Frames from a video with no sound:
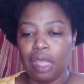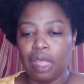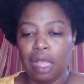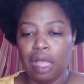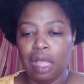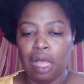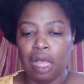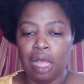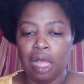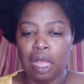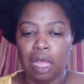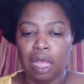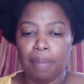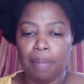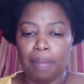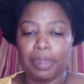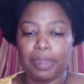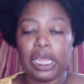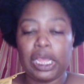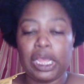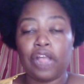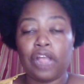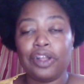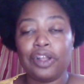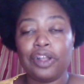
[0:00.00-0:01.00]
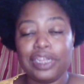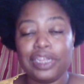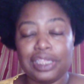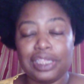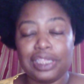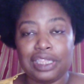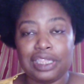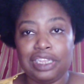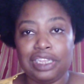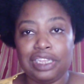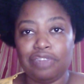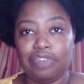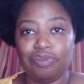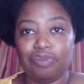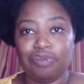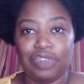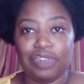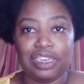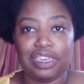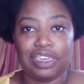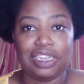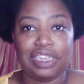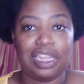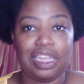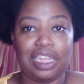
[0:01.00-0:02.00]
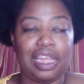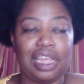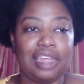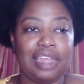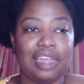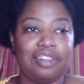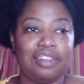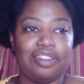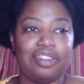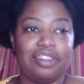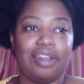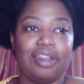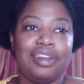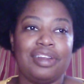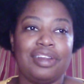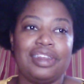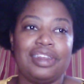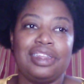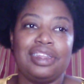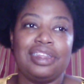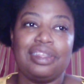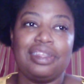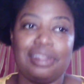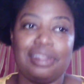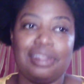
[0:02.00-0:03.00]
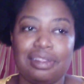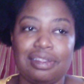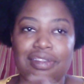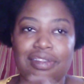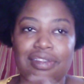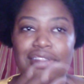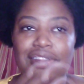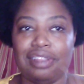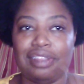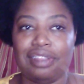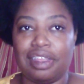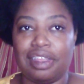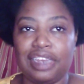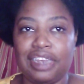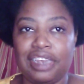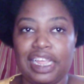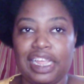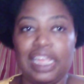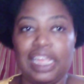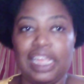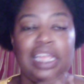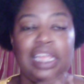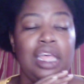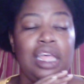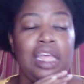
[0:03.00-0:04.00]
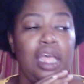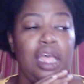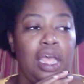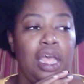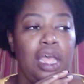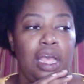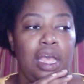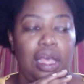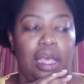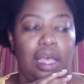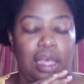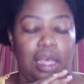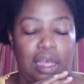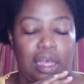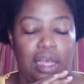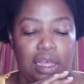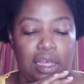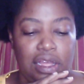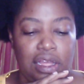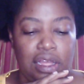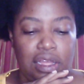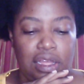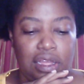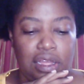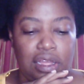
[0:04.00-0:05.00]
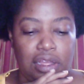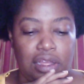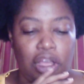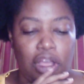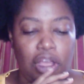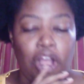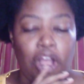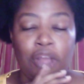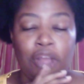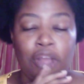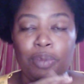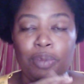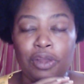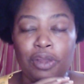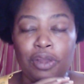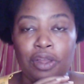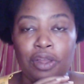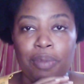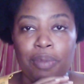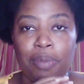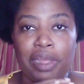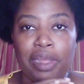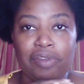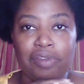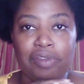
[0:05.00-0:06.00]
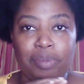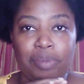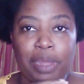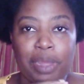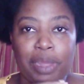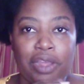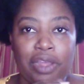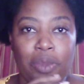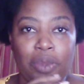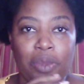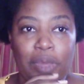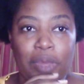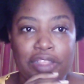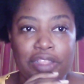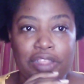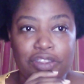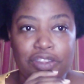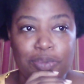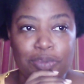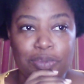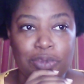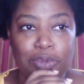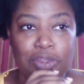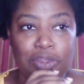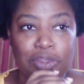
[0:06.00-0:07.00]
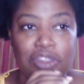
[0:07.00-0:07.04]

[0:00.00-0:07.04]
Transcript: currently reading, I started it Sunday, Harbor by Rebekah Weatherspoon.